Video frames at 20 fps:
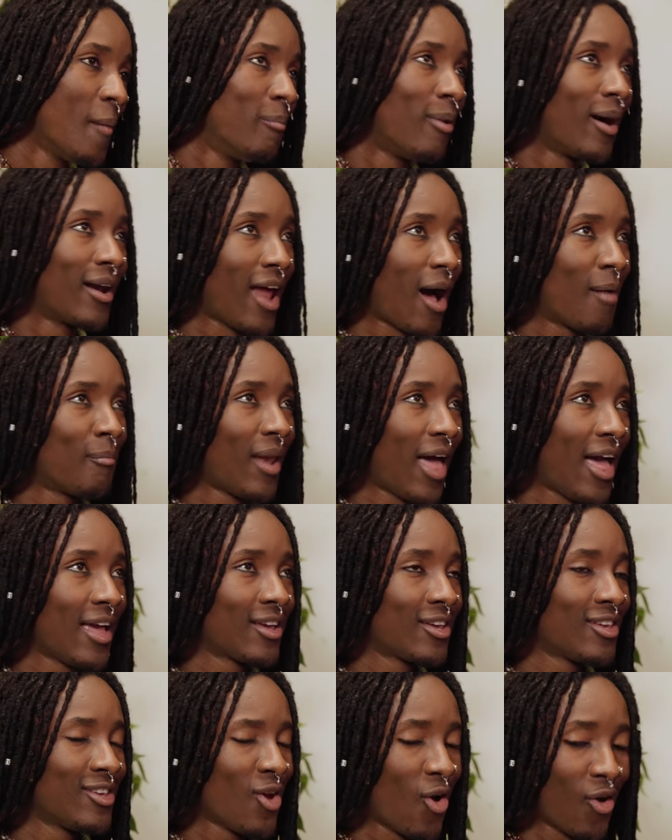But I'm
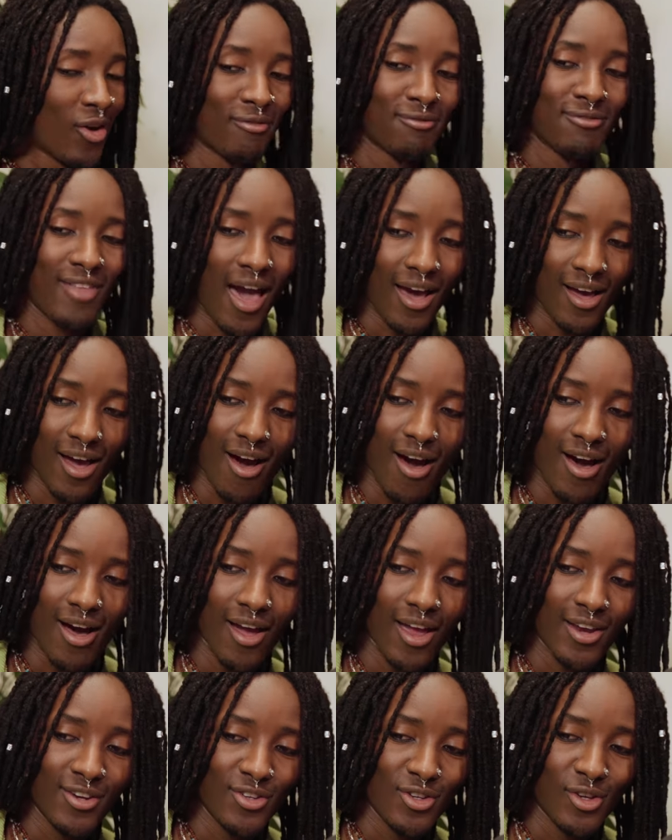like, yo, if that
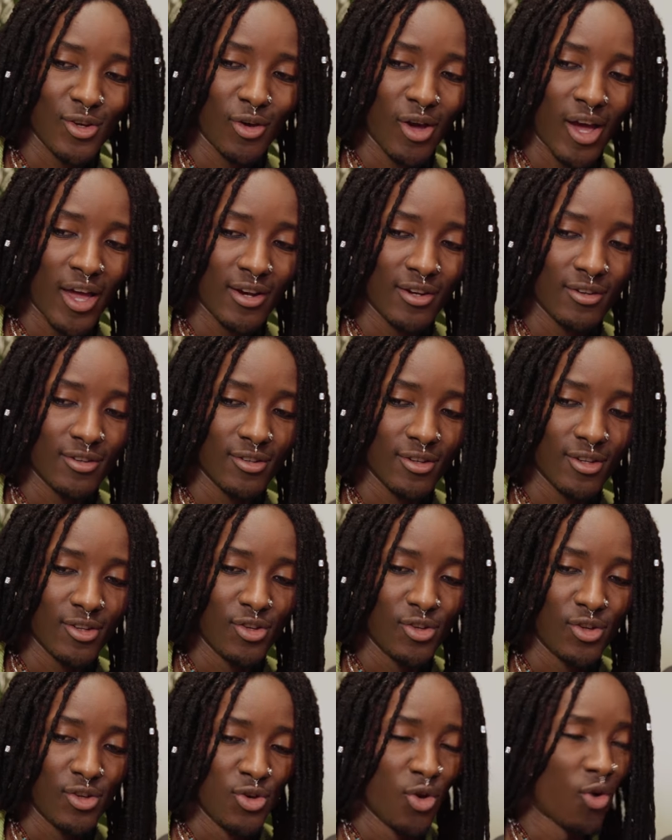car and you and
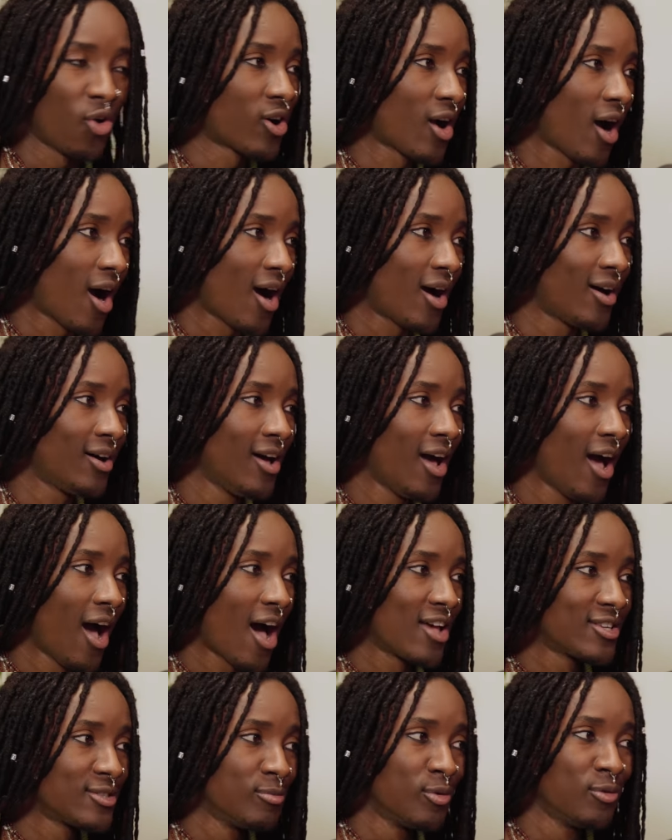your car
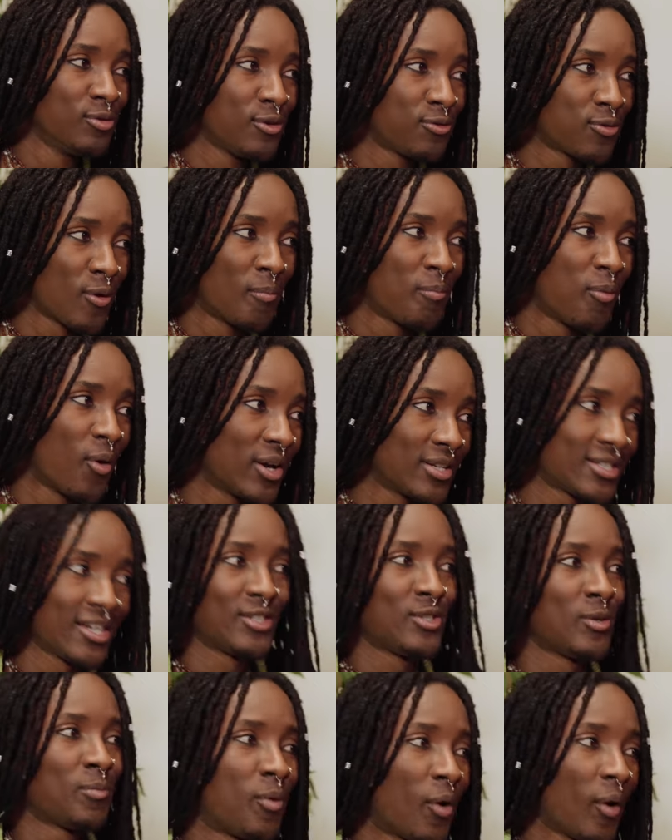has moved you from point
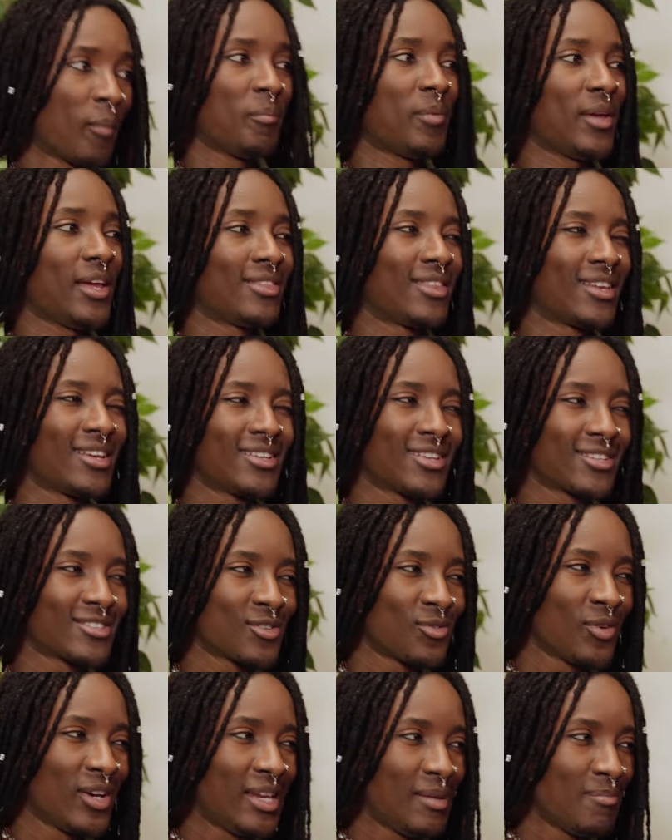A to point B, then it
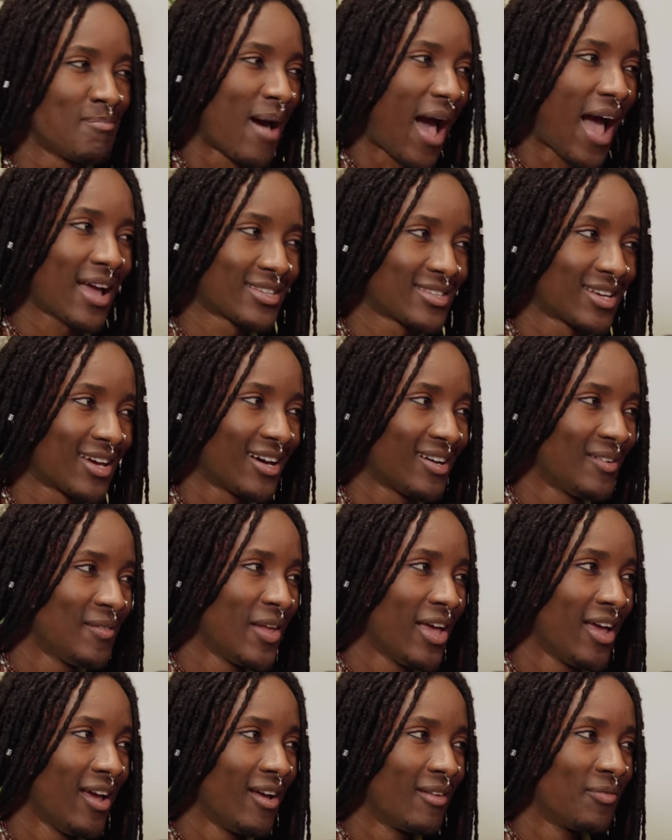doesn't really matter
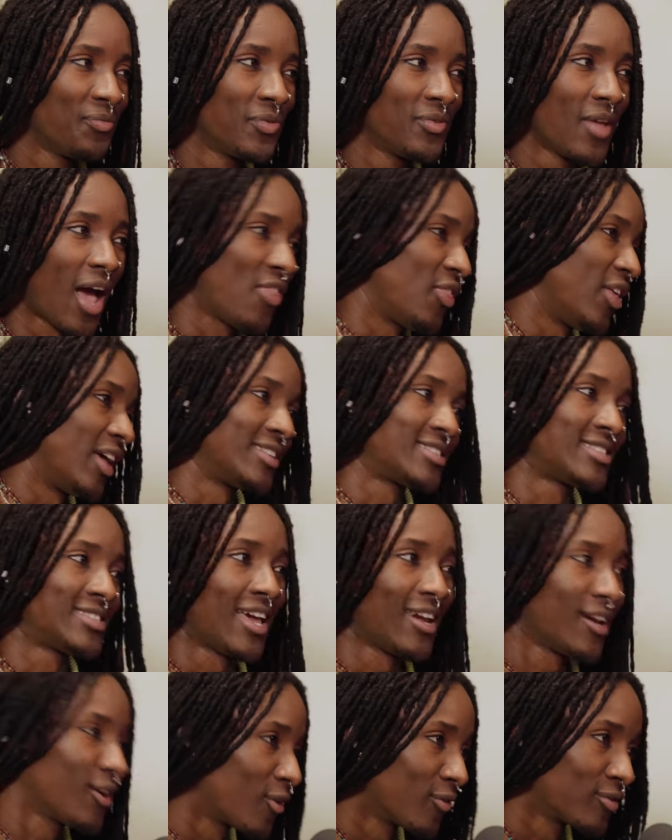the
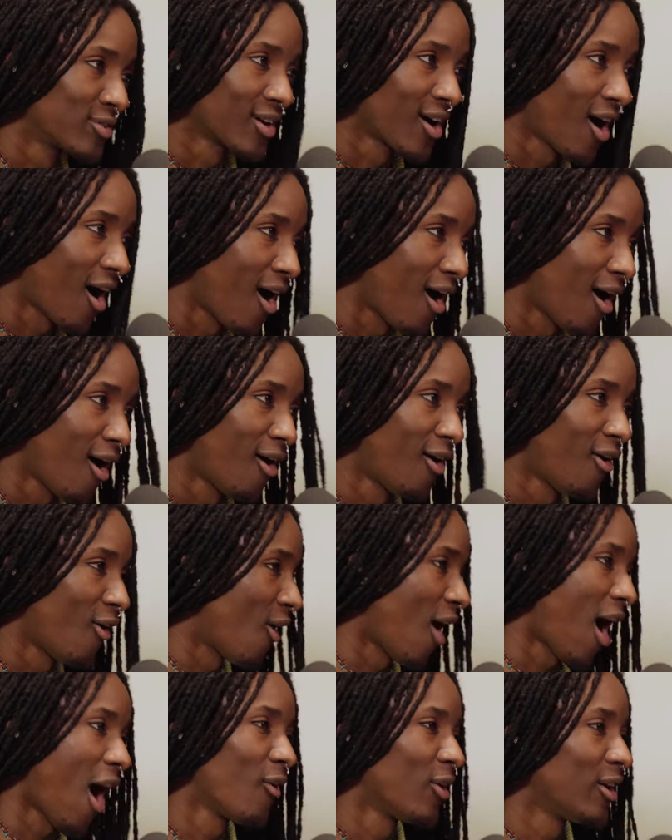aesthetic of the car
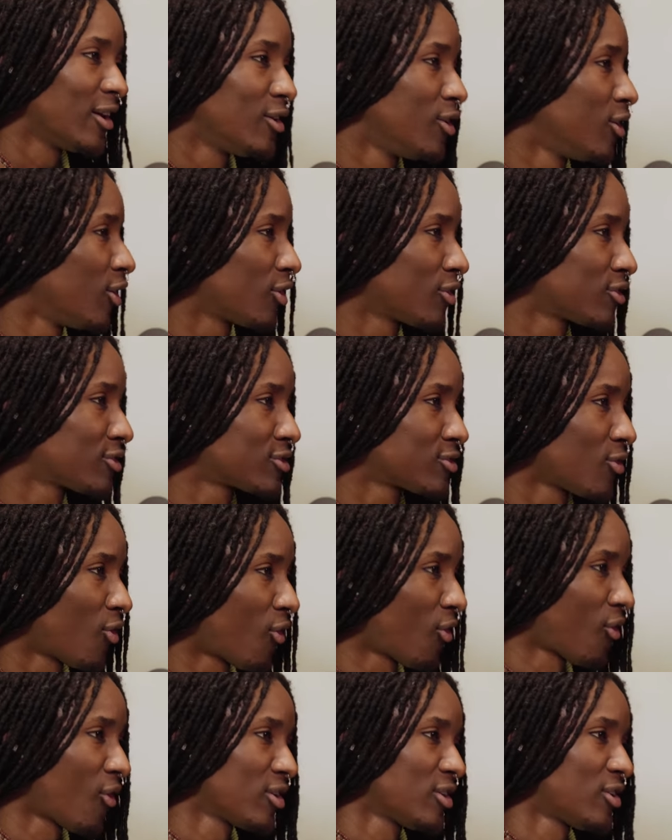or how it looks,
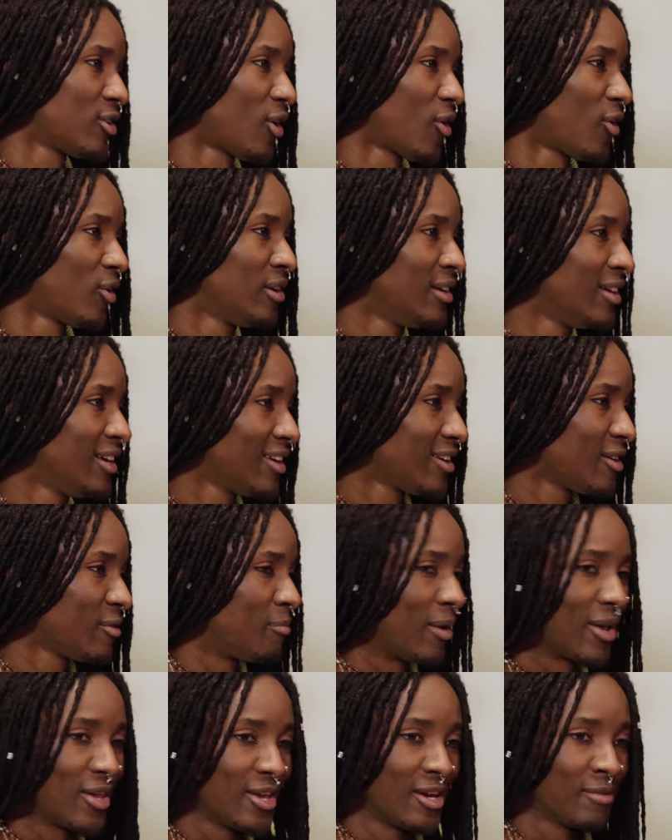or, you know,
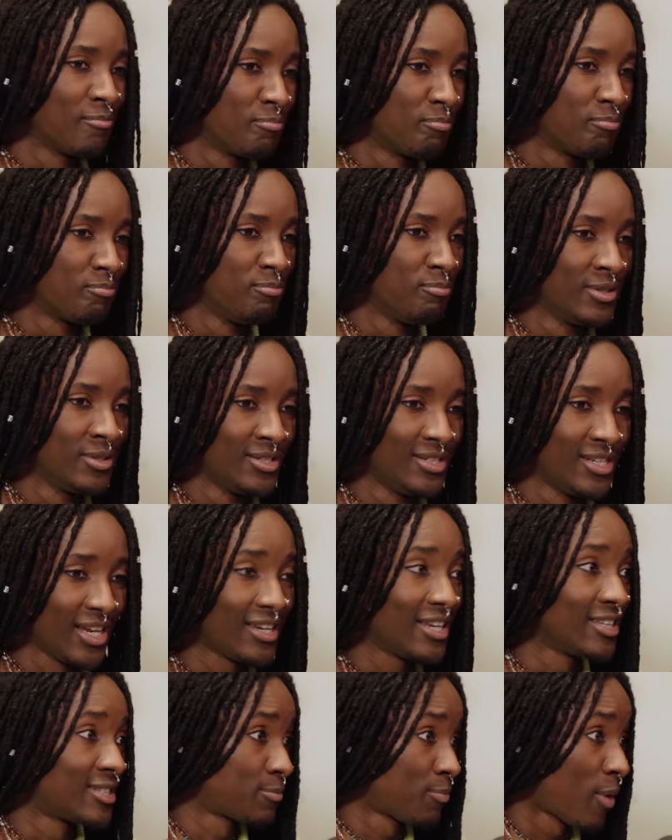but you
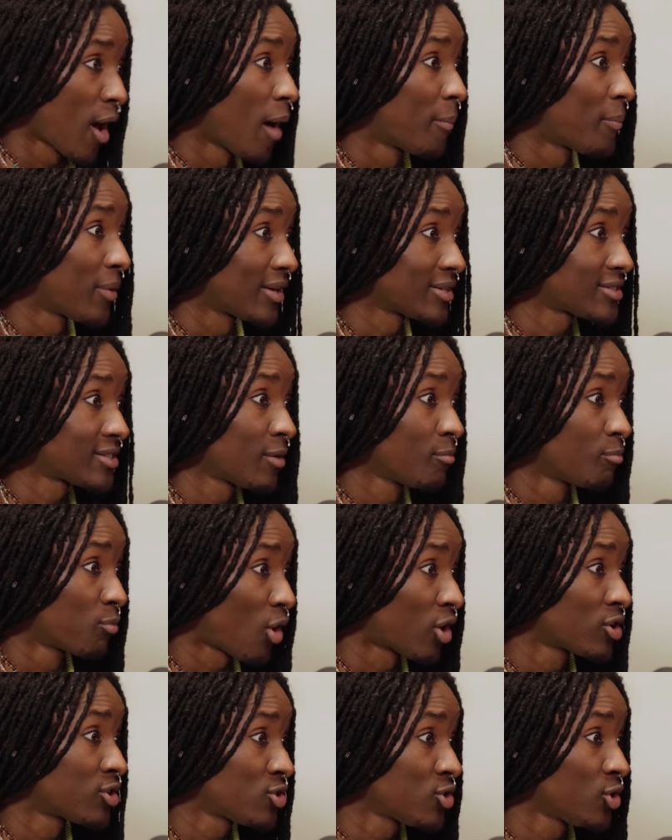did its purpose and
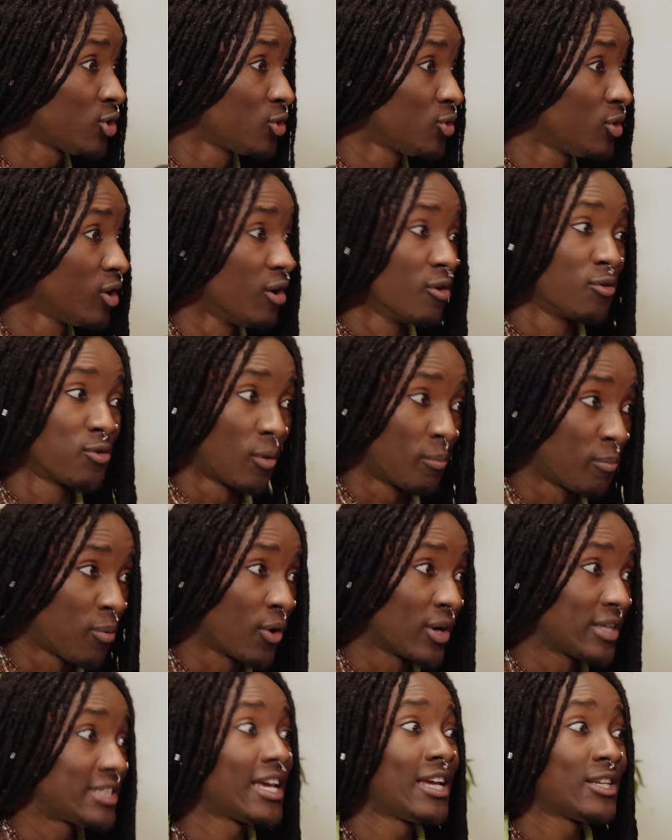brought you from
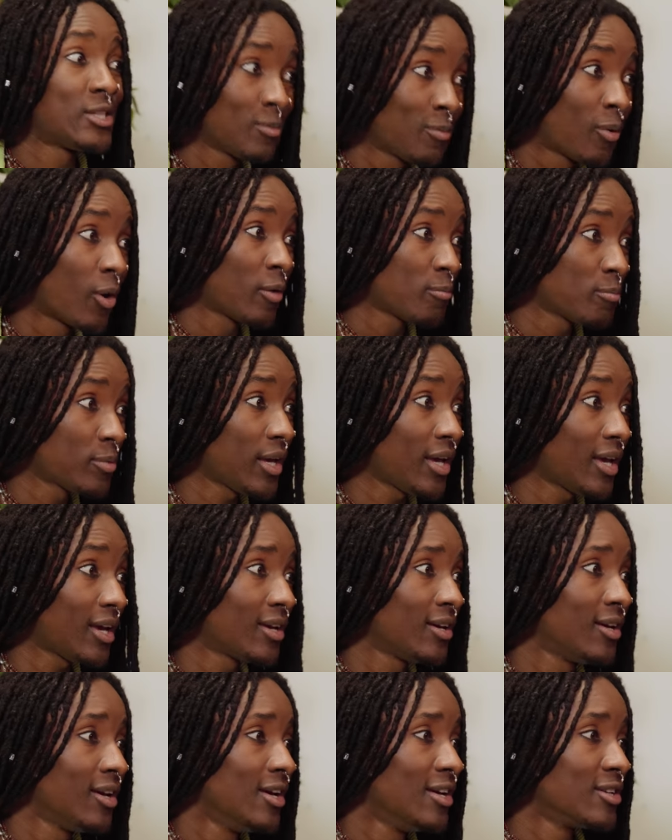point A to point B.